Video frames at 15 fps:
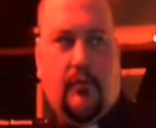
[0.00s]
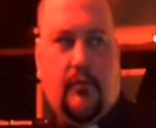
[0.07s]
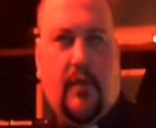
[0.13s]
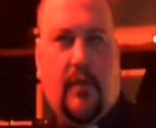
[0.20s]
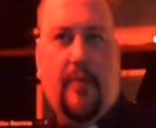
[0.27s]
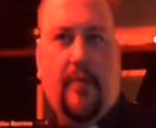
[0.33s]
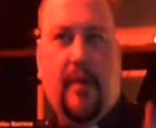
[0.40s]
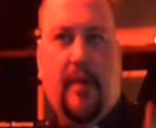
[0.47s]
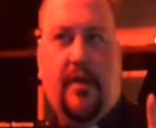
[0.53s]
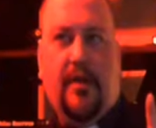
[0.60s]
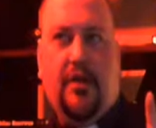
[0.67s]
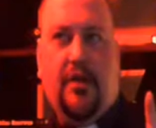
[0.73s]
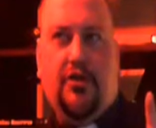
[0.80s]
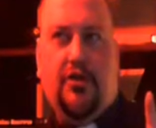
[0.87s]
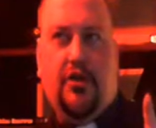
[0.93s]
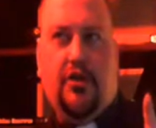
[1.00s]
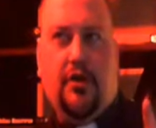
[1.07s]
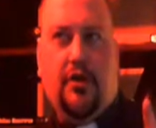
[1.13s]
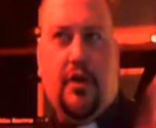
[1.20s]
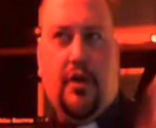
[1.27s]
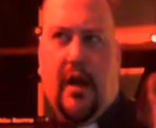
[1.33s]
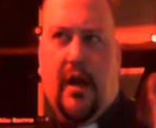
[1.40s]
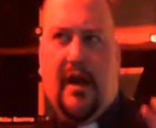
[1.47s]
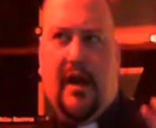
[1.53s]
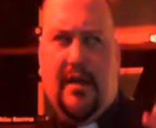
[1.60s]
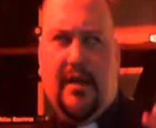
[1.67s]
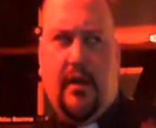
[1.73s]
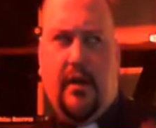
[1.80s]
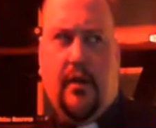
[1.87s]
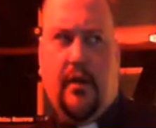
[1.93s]
but because you're
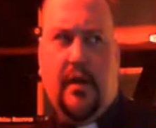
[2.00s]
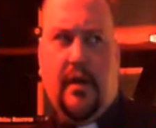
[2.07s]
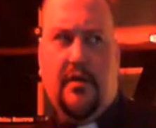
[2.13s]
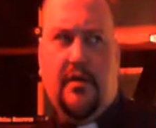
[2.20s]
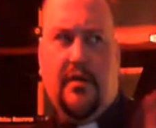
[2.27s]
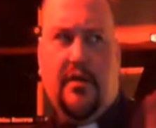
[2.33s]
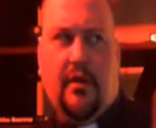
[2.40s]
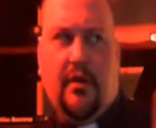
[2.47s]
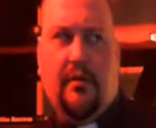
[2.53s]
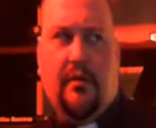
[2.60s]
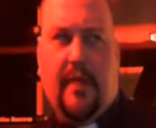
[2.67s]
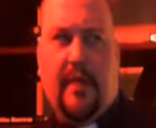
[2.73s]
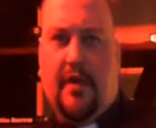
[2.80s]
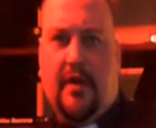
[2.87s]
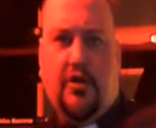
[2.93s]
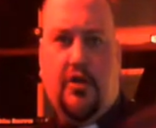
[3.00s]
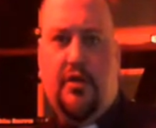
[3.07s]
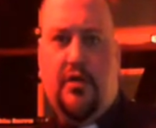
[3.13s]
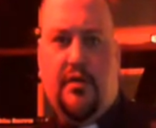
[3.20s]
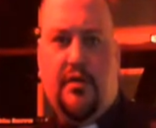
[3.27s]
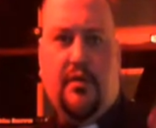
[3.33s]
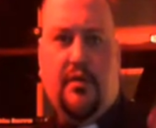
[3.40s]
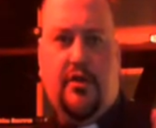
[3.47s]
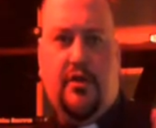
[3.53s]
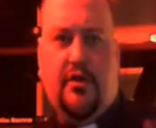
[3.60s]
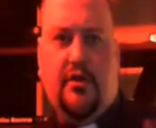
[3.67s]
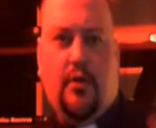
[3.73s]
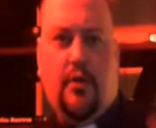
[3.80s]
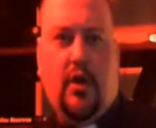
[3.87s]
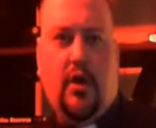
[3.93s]
God, you can sort of pick and choose what
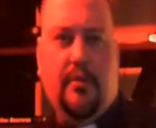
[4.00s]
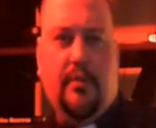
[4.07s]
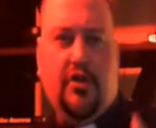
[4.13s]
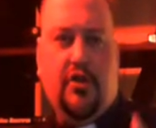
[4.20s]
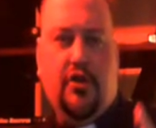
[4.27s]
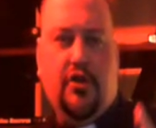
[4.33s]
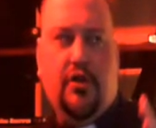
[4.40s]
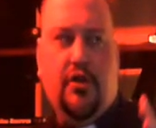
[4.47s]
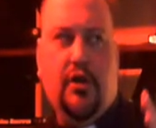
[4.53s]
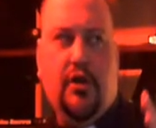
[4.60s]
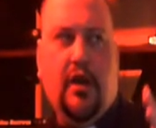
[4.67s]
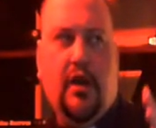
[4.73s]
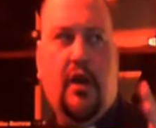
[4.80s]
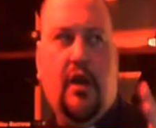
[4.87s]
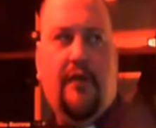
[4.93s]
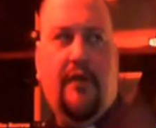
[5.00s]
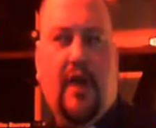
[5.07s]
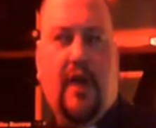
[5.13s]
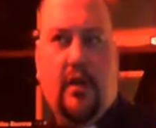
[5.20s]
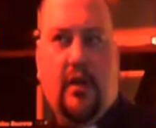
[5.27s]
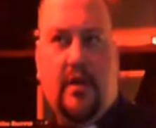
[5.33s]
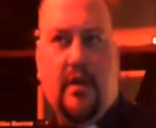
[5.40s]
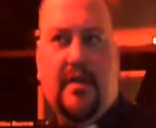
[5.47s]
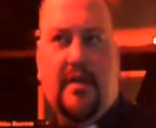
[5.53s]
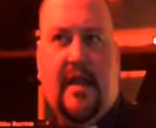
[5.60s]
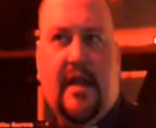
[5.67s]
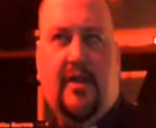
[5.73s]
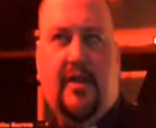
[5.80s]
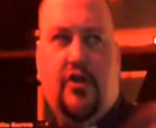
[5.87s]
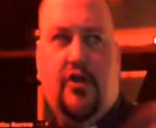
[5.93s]
you want, but you're followers
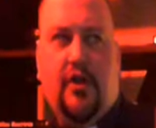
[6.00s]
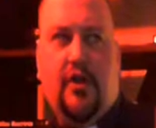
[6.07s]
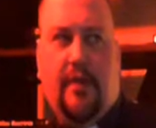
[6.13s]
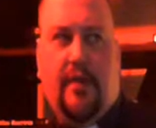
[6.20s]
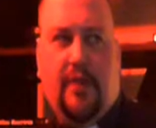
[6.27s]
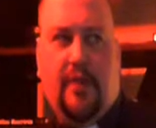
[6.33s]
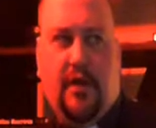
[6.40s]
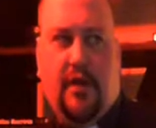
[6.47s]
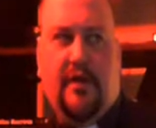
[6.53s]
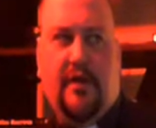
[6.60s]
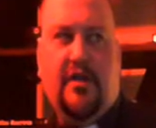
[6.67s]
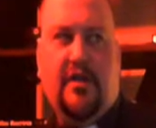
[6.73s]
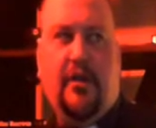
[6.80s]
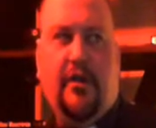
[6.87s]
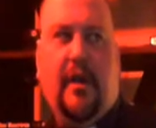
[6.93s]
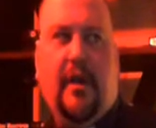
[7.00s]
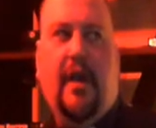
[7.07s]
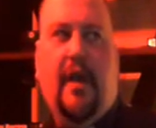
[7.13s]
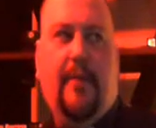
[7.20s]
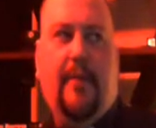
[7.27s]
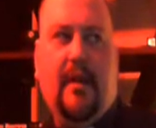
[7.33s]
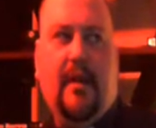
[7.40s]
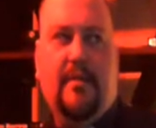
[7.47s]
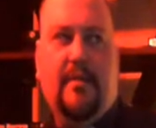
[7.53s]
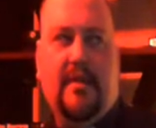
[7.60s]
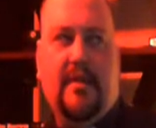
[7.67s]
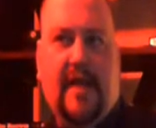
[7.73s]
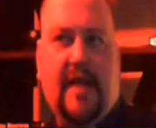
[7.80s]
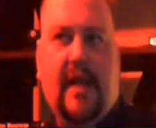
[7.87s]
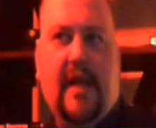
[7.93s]
say that you're imperfect and you can't make a
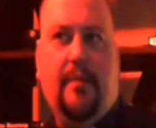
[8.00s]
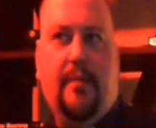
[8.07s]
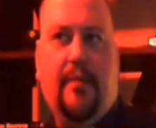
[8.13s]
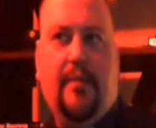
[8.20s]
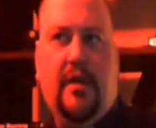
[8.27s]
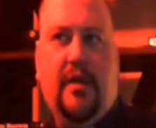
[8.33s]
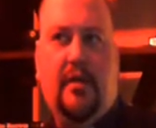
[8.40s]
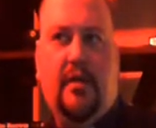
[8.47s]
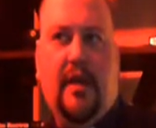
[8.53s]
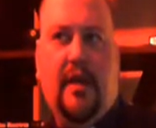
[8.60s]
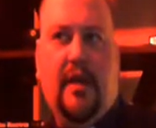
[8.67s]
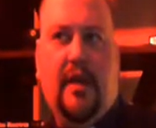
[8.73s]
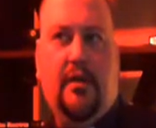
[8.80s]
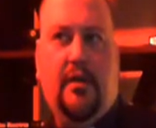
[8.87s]
mistake, but yet